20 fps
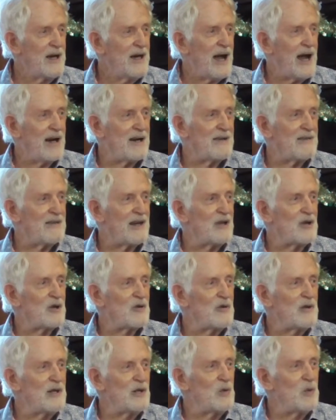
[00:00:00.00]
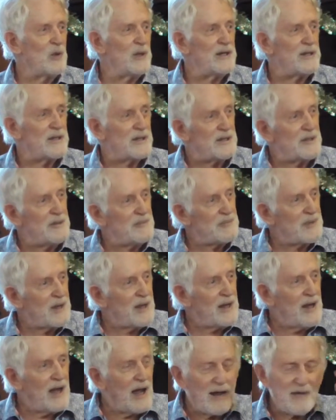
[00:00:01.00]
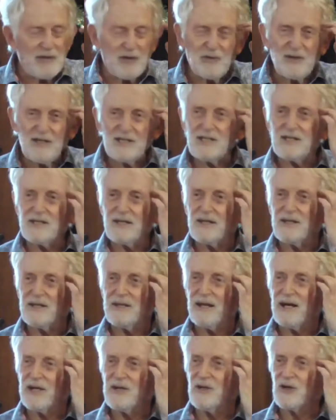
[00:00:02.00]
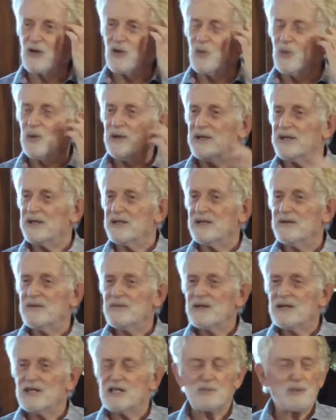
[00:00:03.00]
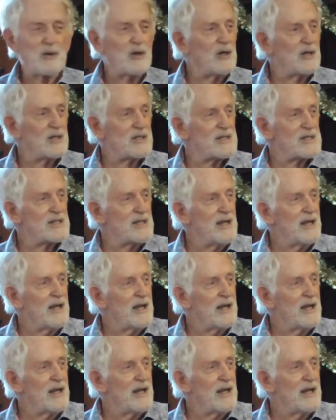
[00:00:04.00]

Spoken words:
And they look really weird. And the reason that they look weird is because